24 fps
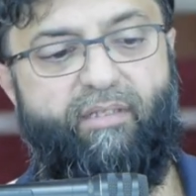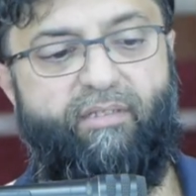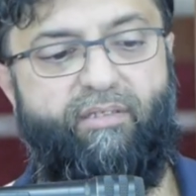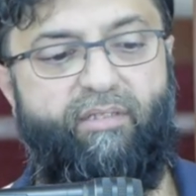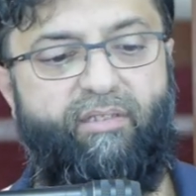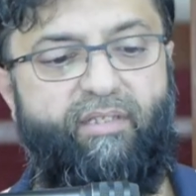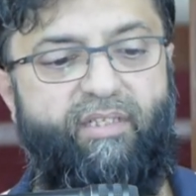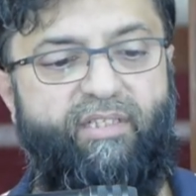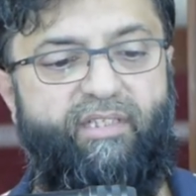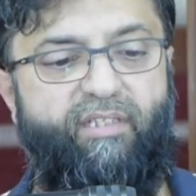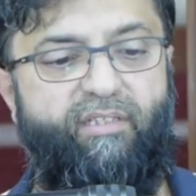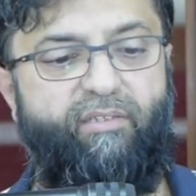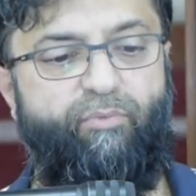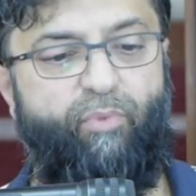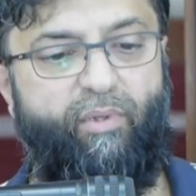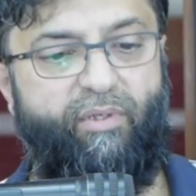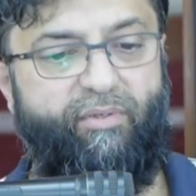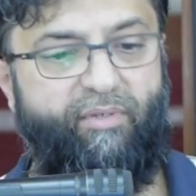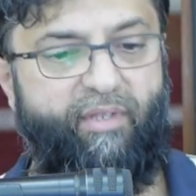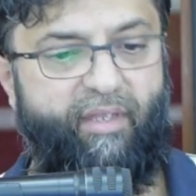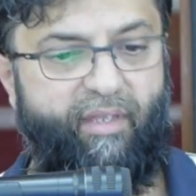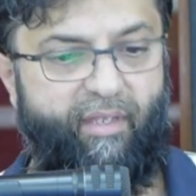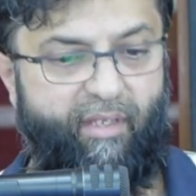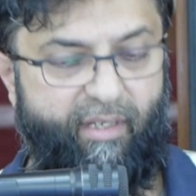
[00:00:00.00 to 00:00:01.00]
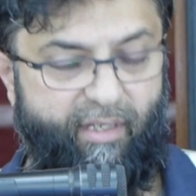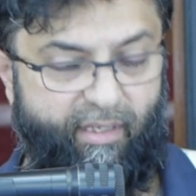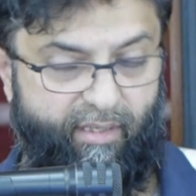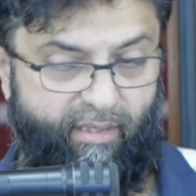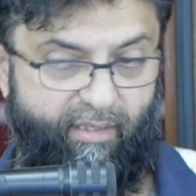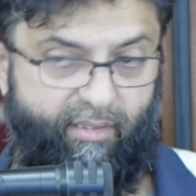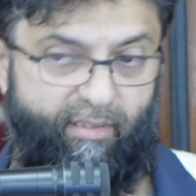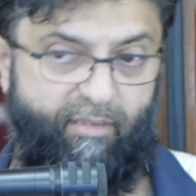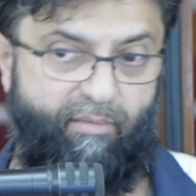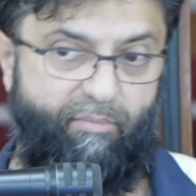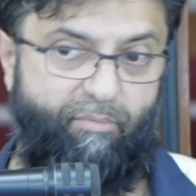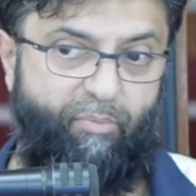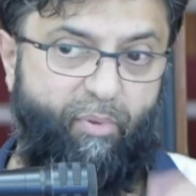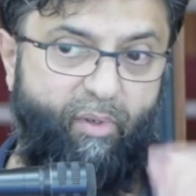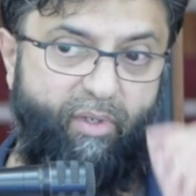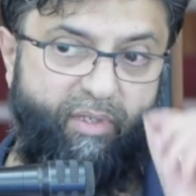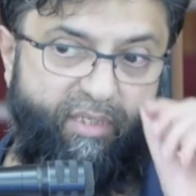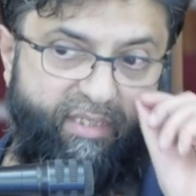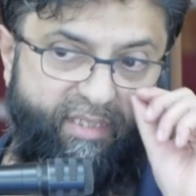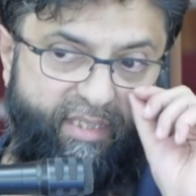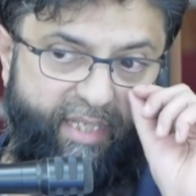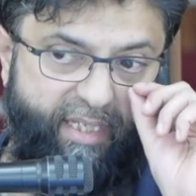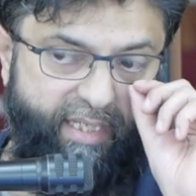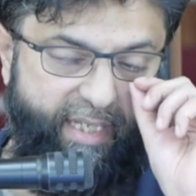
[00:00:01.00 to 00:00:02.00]
So this is one of the
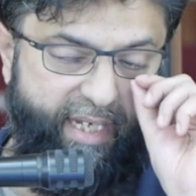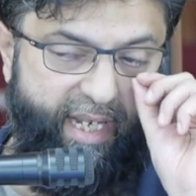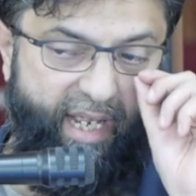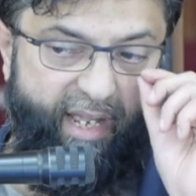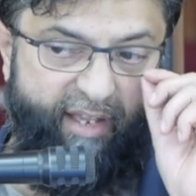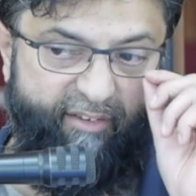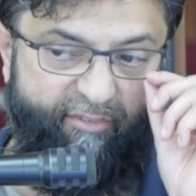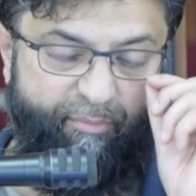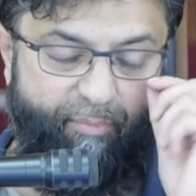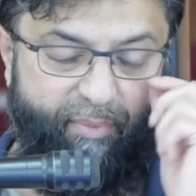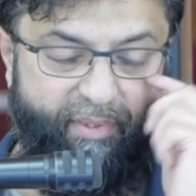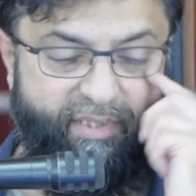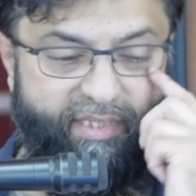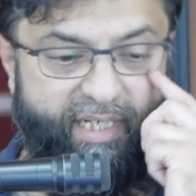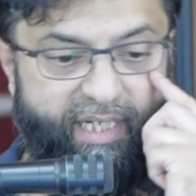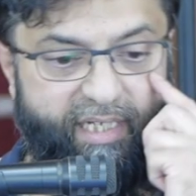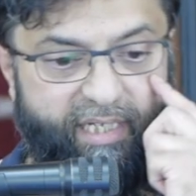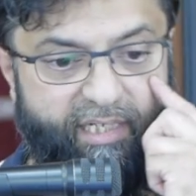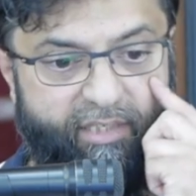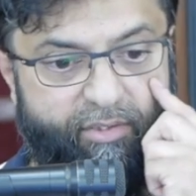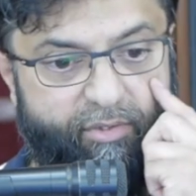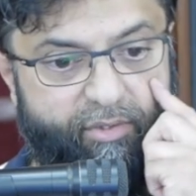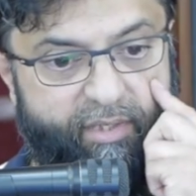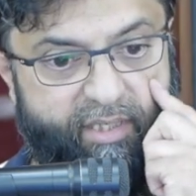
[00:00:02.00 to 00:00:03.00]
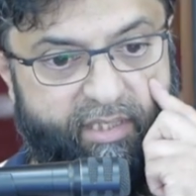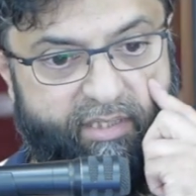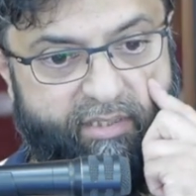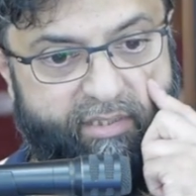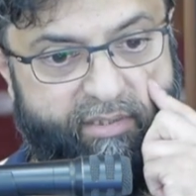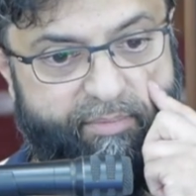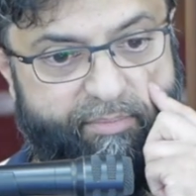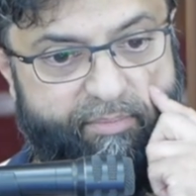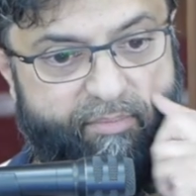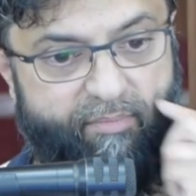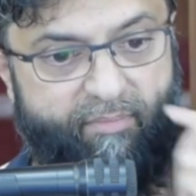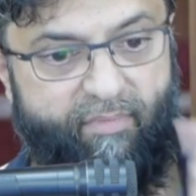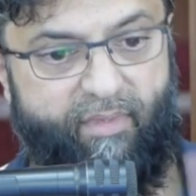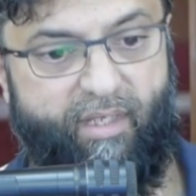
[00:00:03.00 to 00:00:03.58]
points that they have pertaining to this.